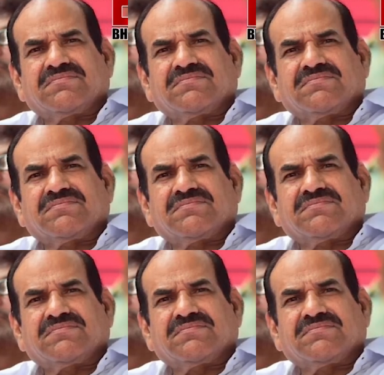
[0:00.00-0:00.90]

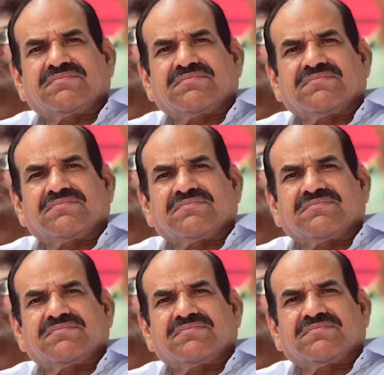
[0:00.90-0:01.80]

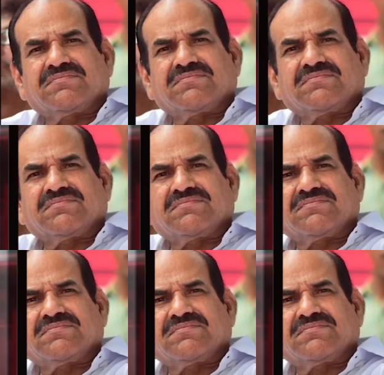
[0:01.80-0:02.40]
The person shown says nothing.